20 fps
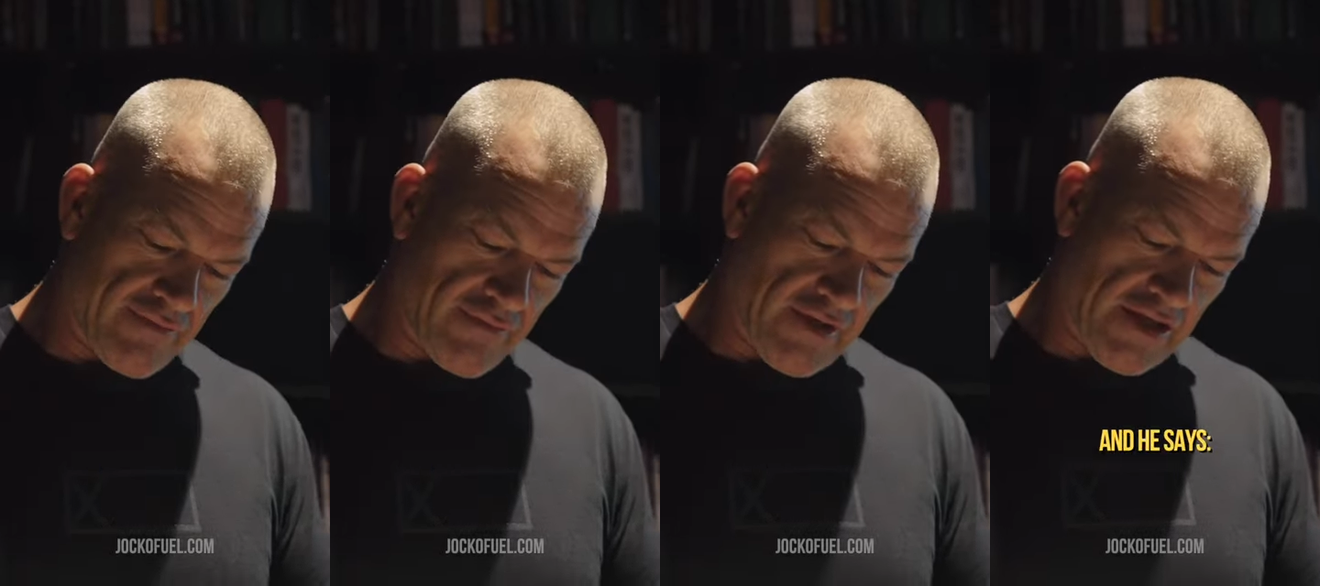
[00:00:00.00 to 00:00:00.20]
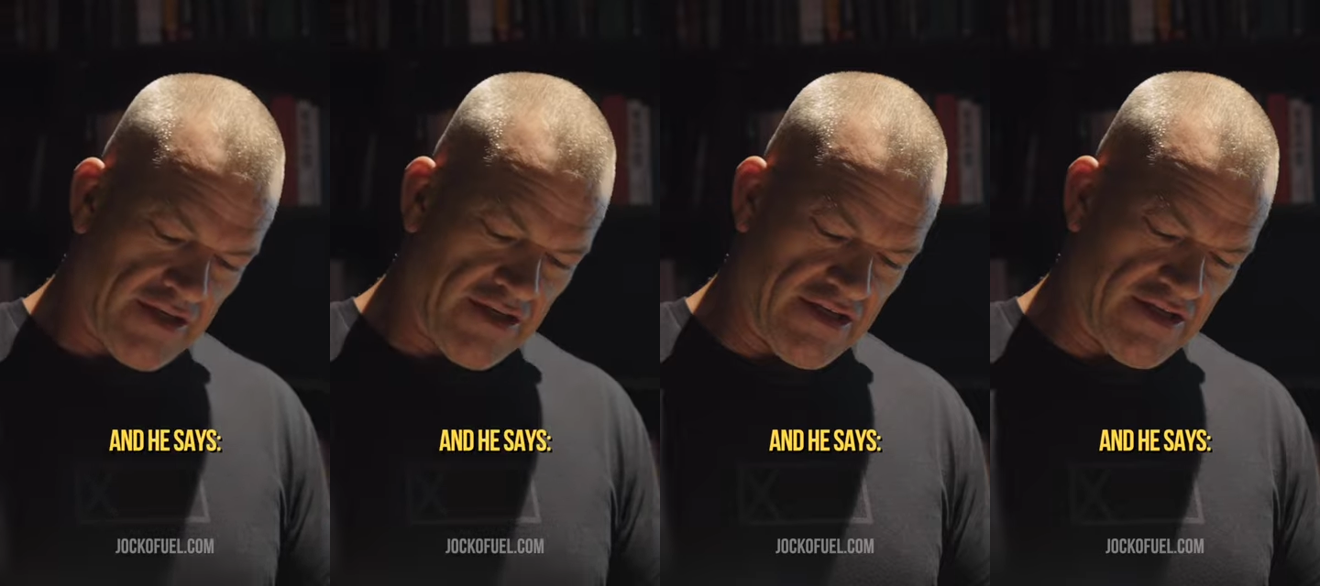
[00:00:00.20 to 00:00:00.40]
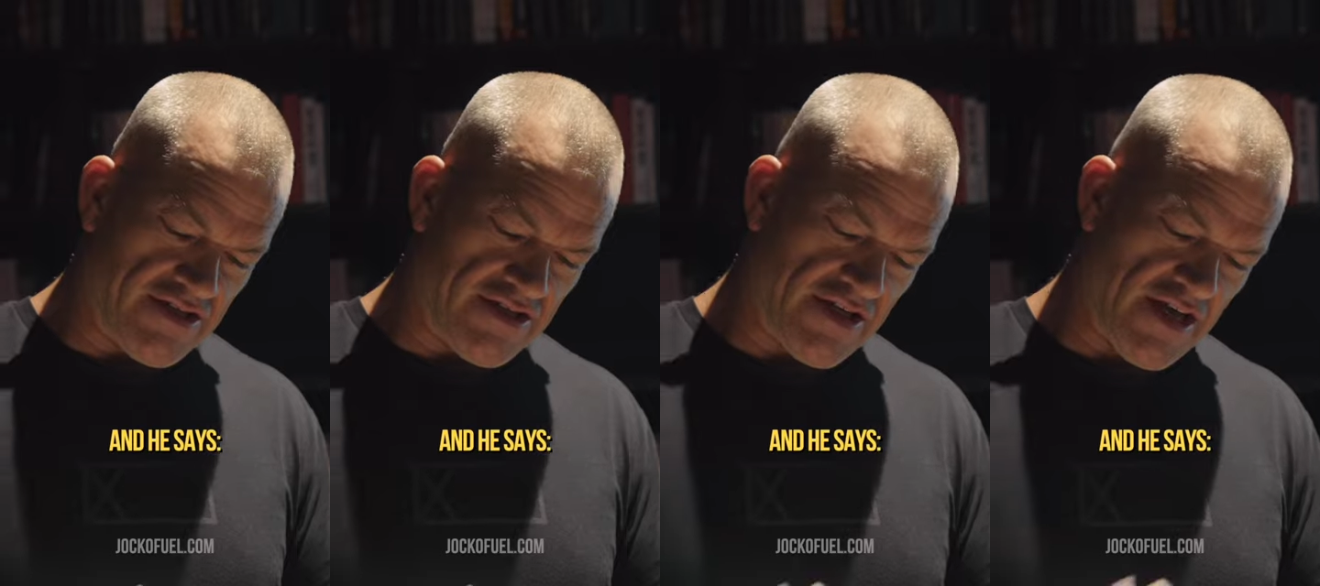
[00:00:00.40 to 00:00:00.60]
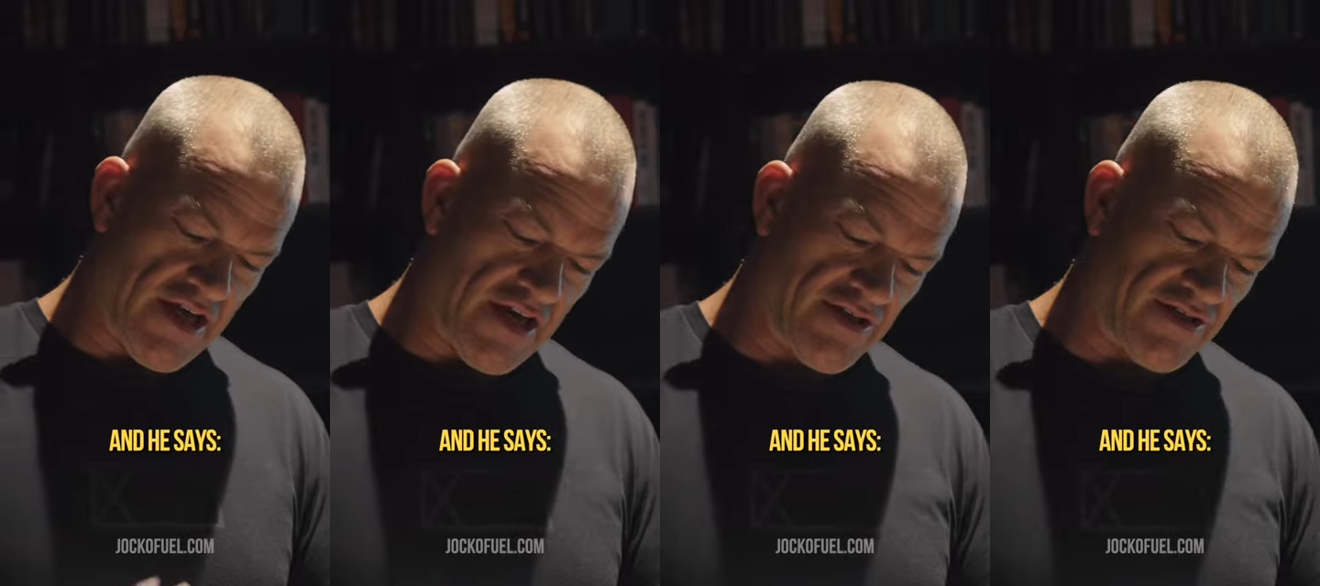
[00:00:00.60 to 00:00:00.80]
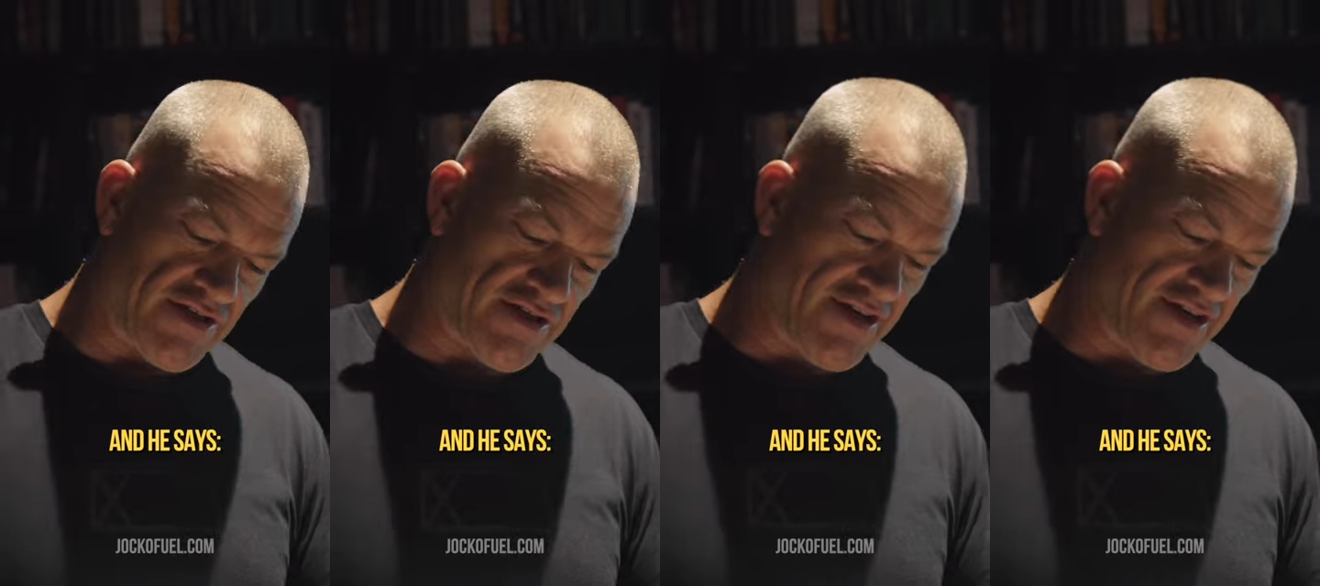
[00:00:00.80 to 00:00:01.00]
And he
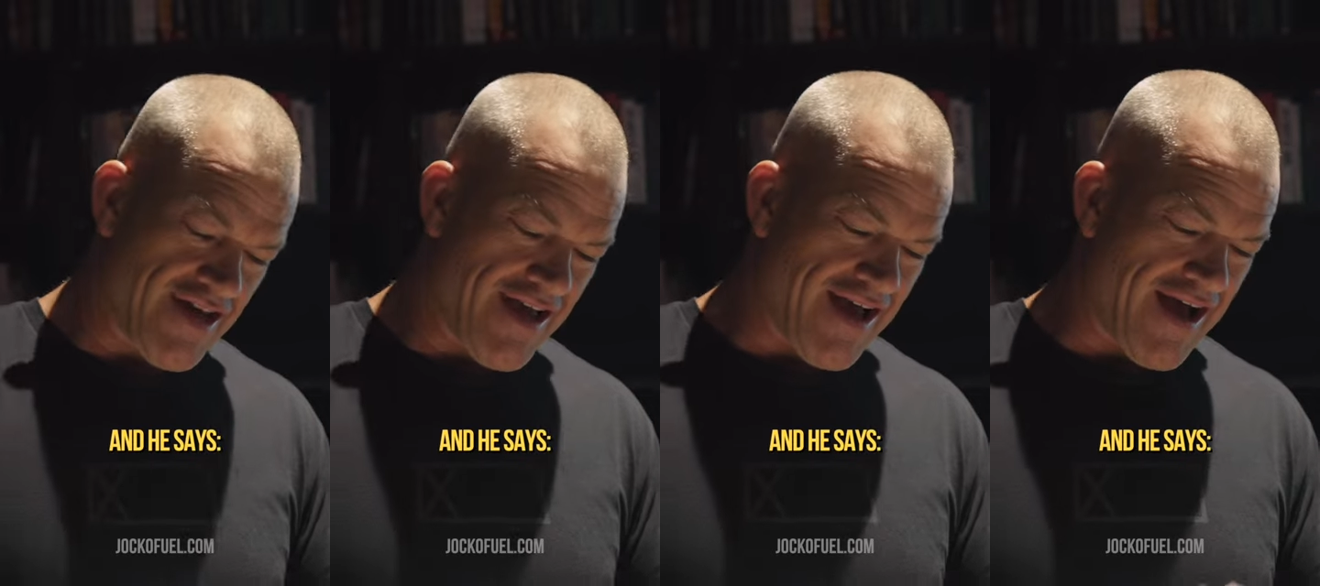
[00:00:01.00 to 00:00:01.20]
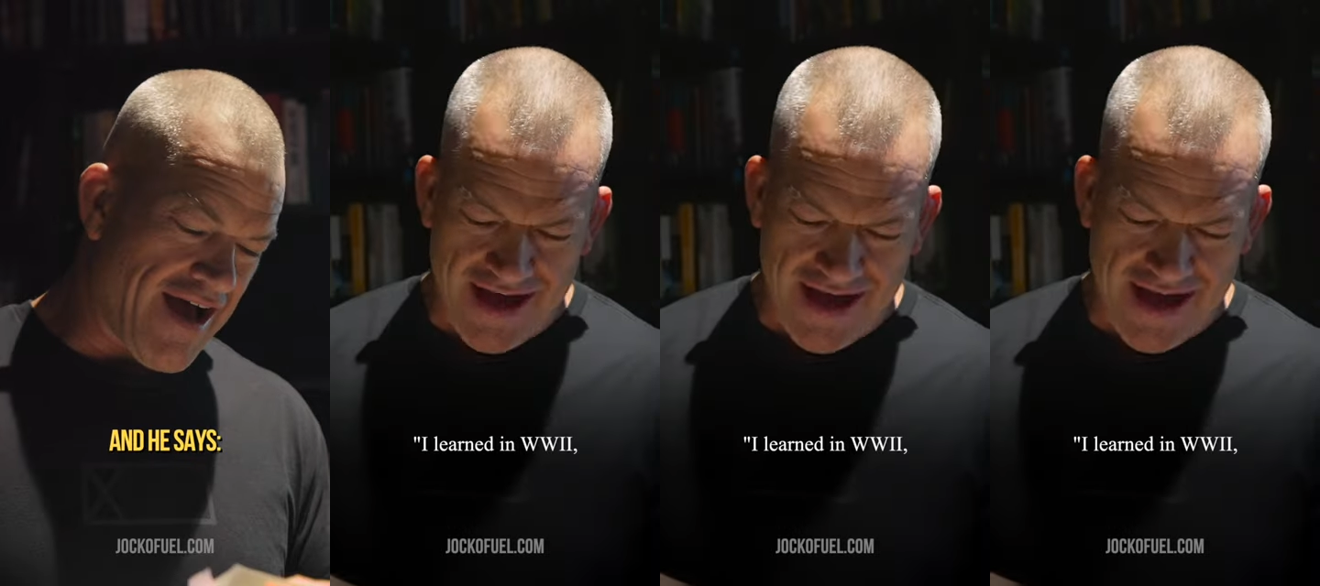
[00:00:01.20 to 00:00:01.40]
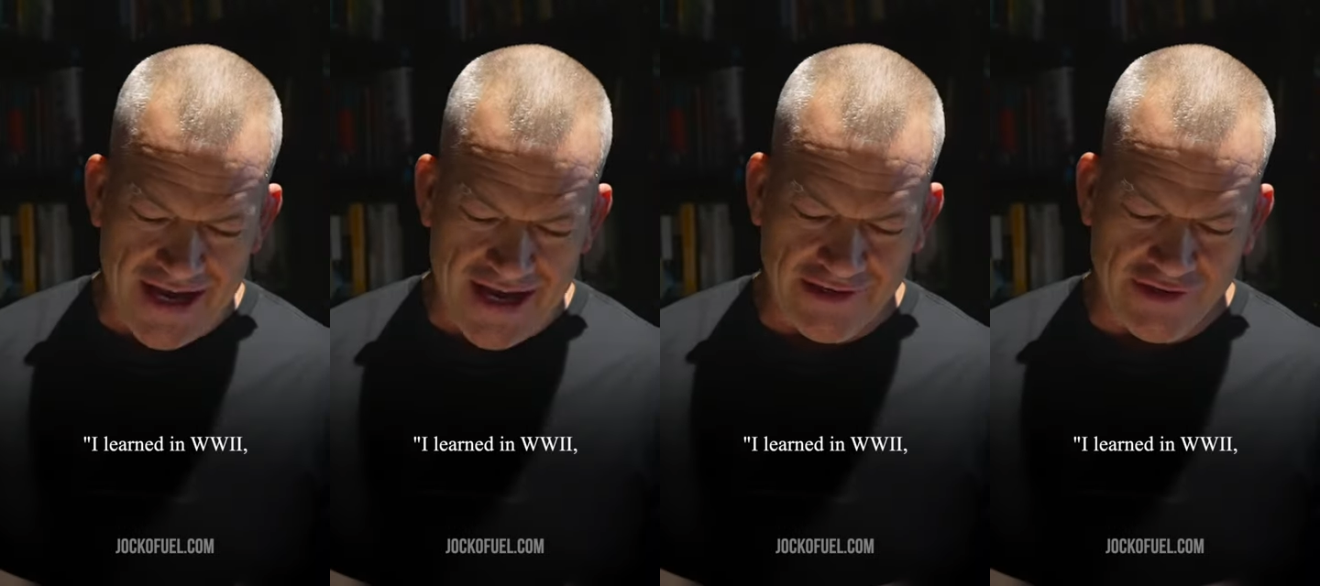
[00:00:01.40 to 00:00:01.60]
says, I